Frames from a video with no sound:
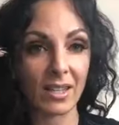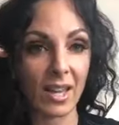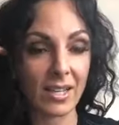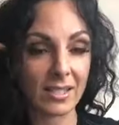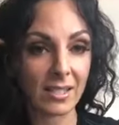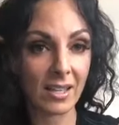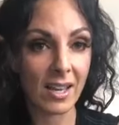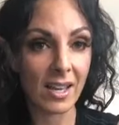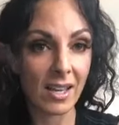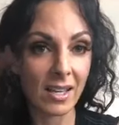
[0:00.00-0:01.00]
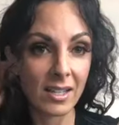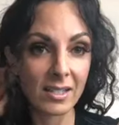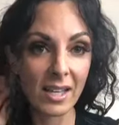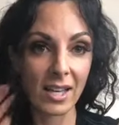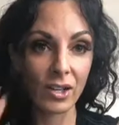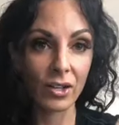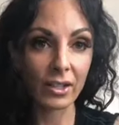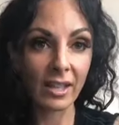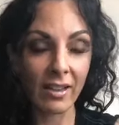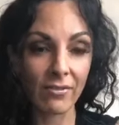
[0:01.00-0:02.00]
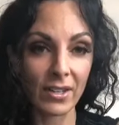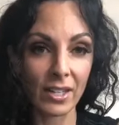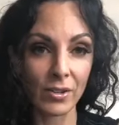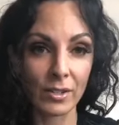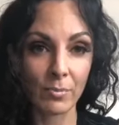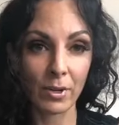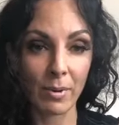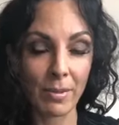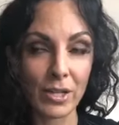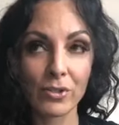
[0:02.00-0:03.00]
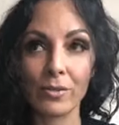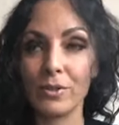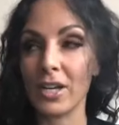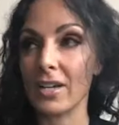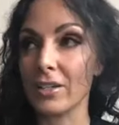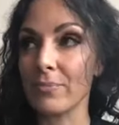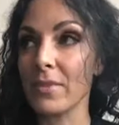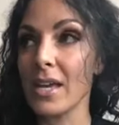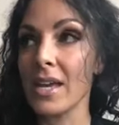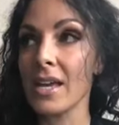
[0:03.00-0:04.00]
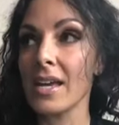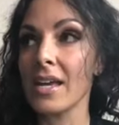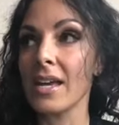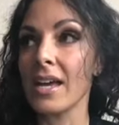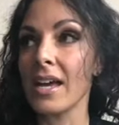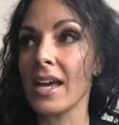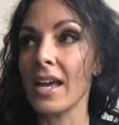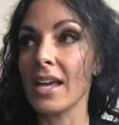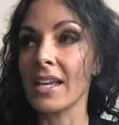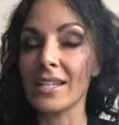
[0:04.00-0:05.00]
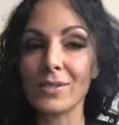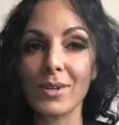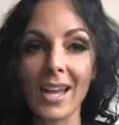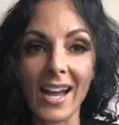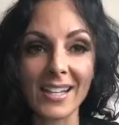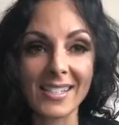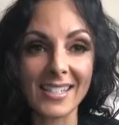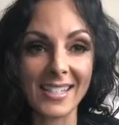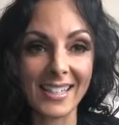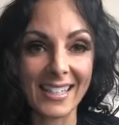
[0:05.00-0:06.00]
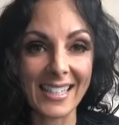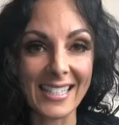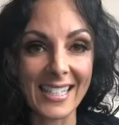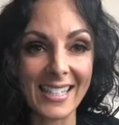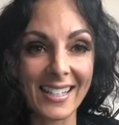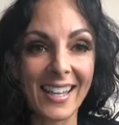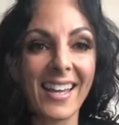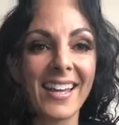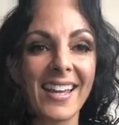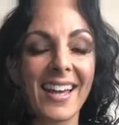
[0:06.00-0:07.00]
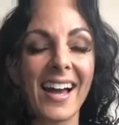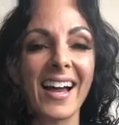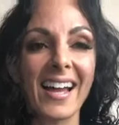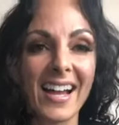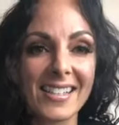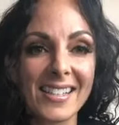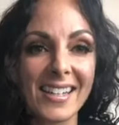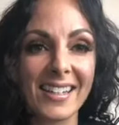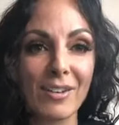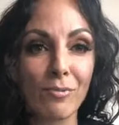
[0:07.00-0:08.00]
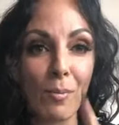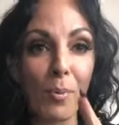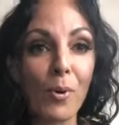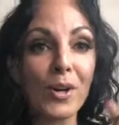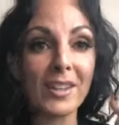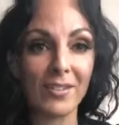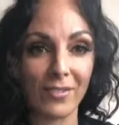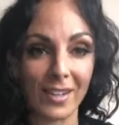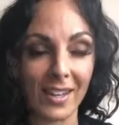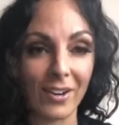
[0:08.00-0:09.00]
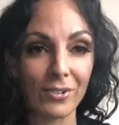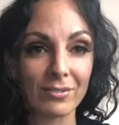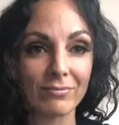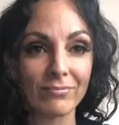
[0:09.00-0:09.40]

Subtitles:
I like to take good live videos and put them on my YouTube channel. And guess what I accidentally did? I accidentally reported the video.